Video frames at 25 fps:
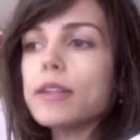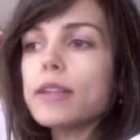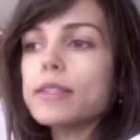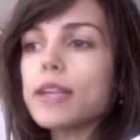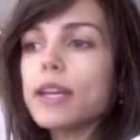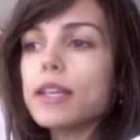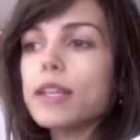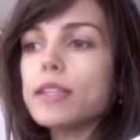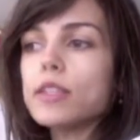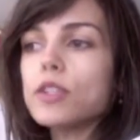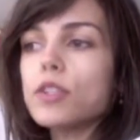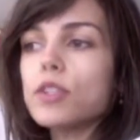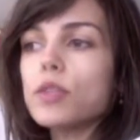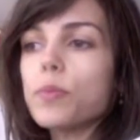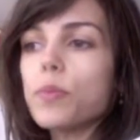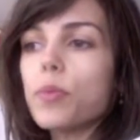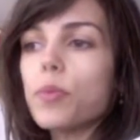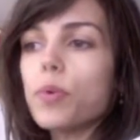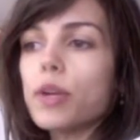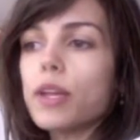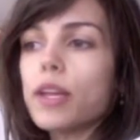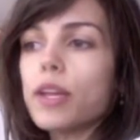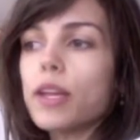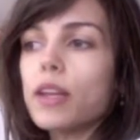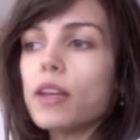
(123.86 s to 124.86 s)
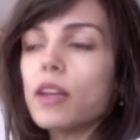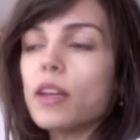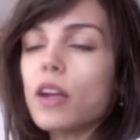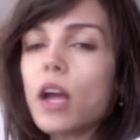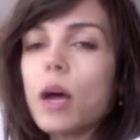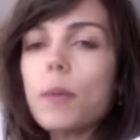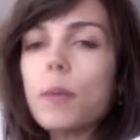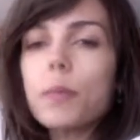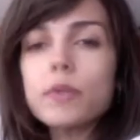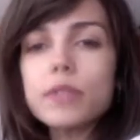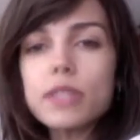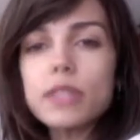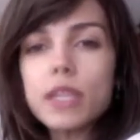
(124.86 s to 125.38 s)
tend to put in a
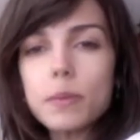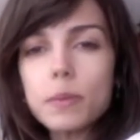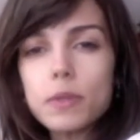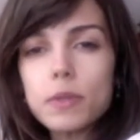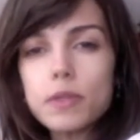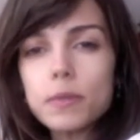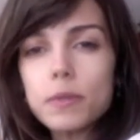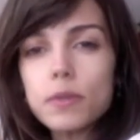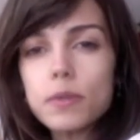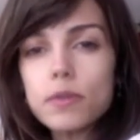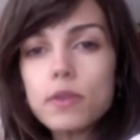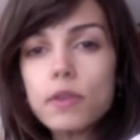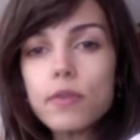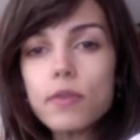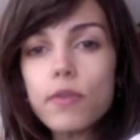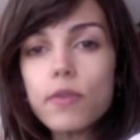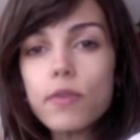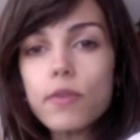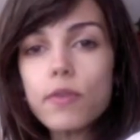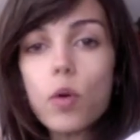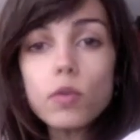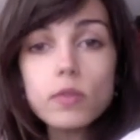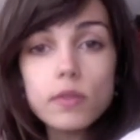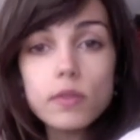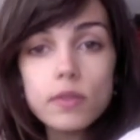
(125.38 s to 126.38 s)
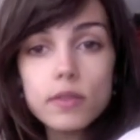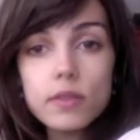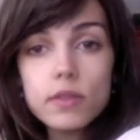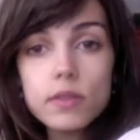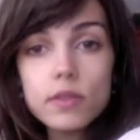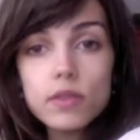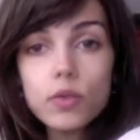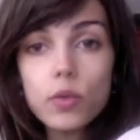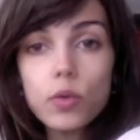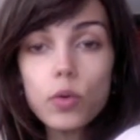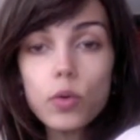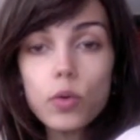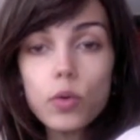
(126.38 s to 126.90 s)
couple tablespoons of oats,
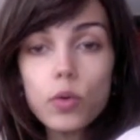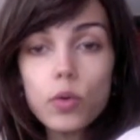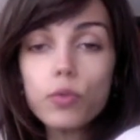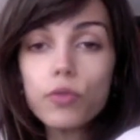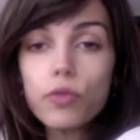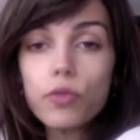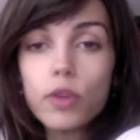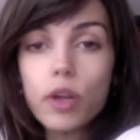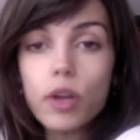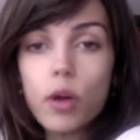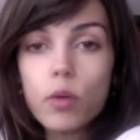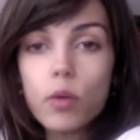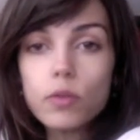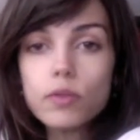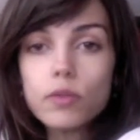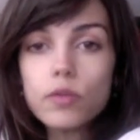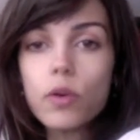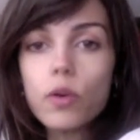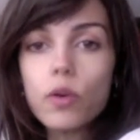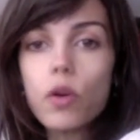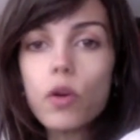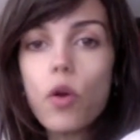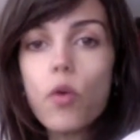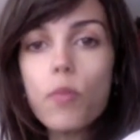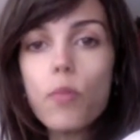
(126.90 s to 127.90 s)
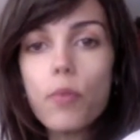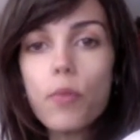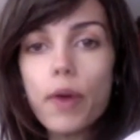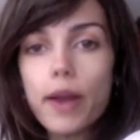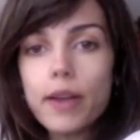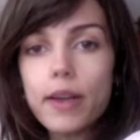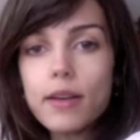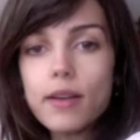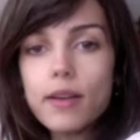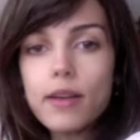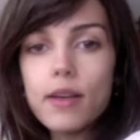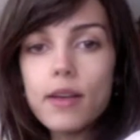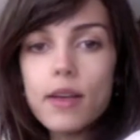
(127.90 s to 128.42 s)
so gluten-free oats or oat
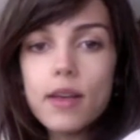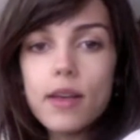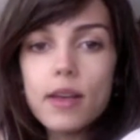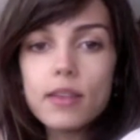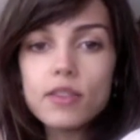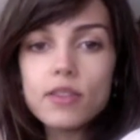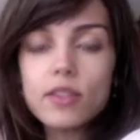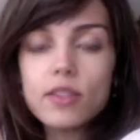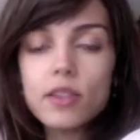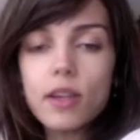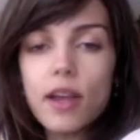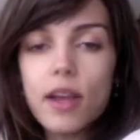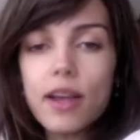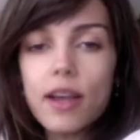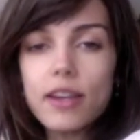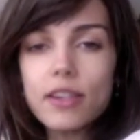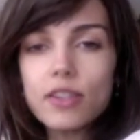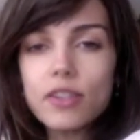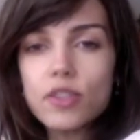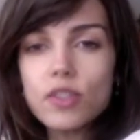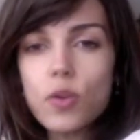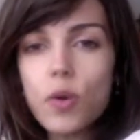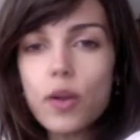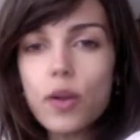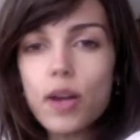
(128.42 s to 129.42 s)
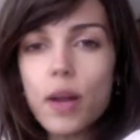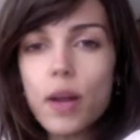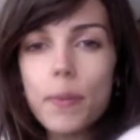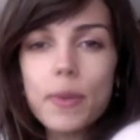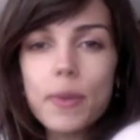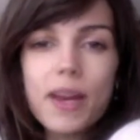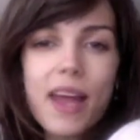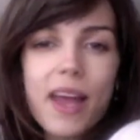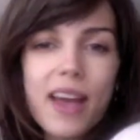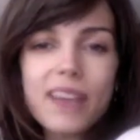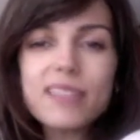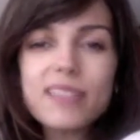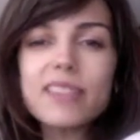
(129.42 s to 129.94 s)
bran, to kind of soak it up. It
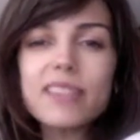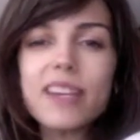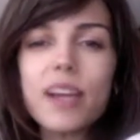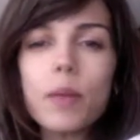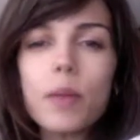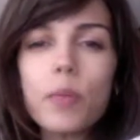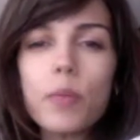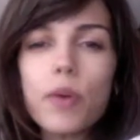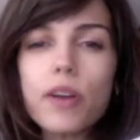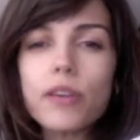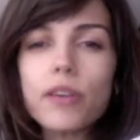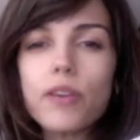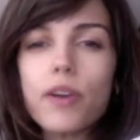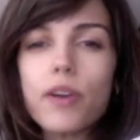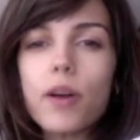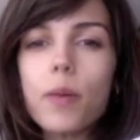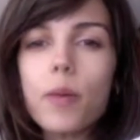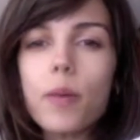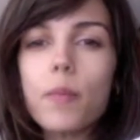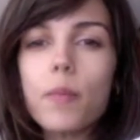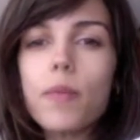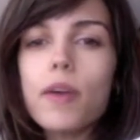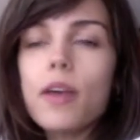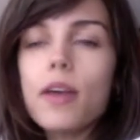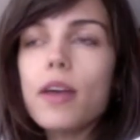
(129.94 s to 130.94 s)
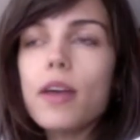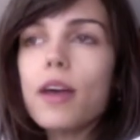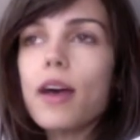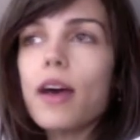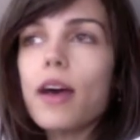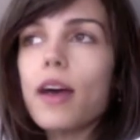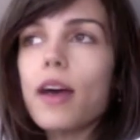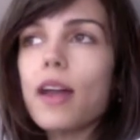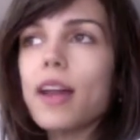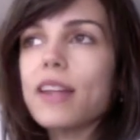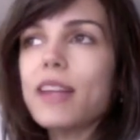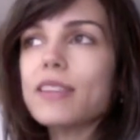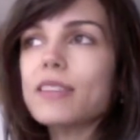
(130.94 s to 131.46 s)
acts like a breadcrumb. It
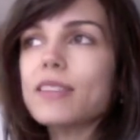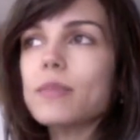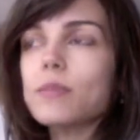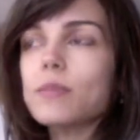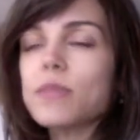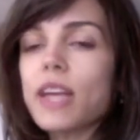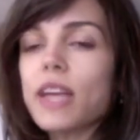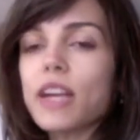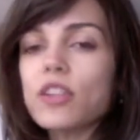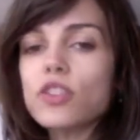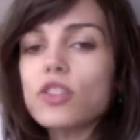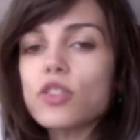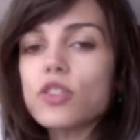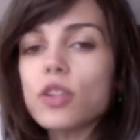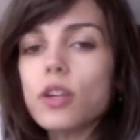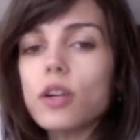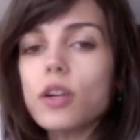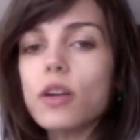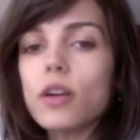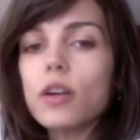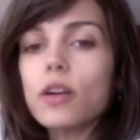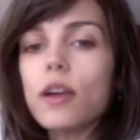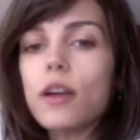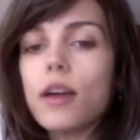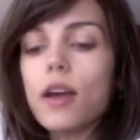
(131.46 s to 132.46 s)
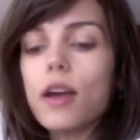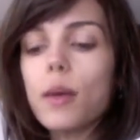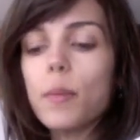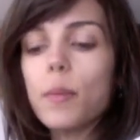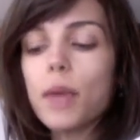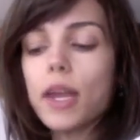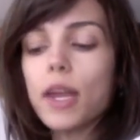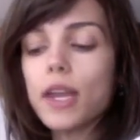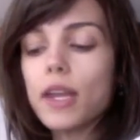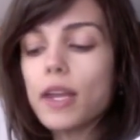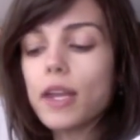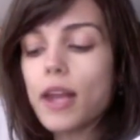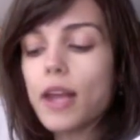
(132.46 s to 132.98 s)
adds some texture
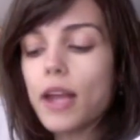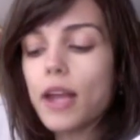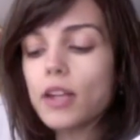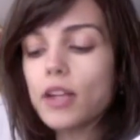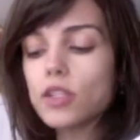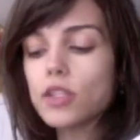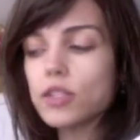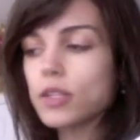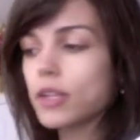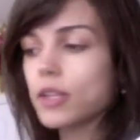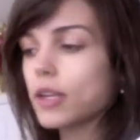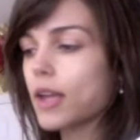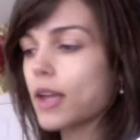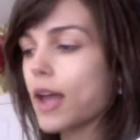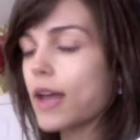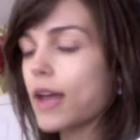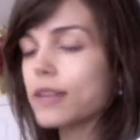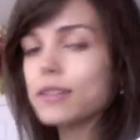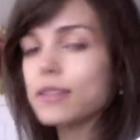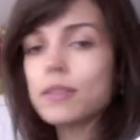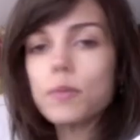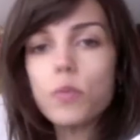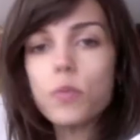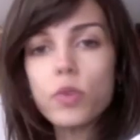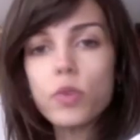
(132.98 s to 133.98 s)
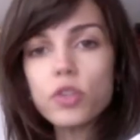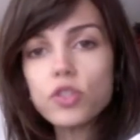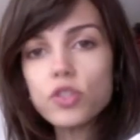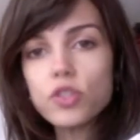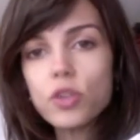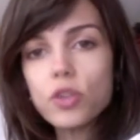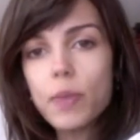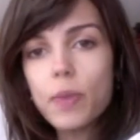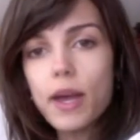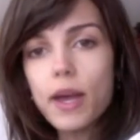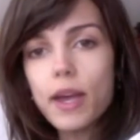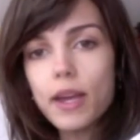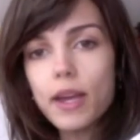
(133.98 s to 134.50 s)
and can actually add some moisture
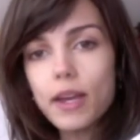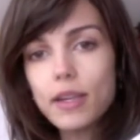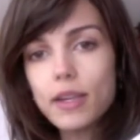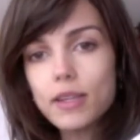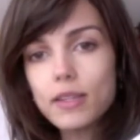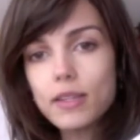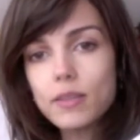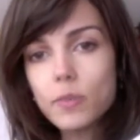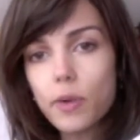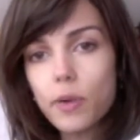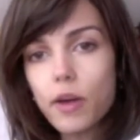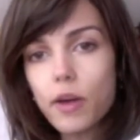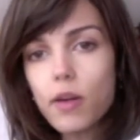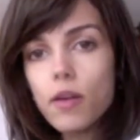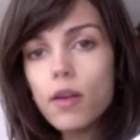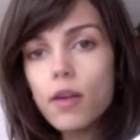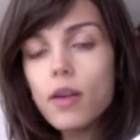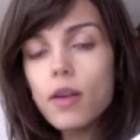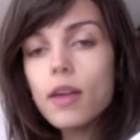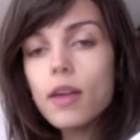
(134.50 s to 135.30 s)
back in as well.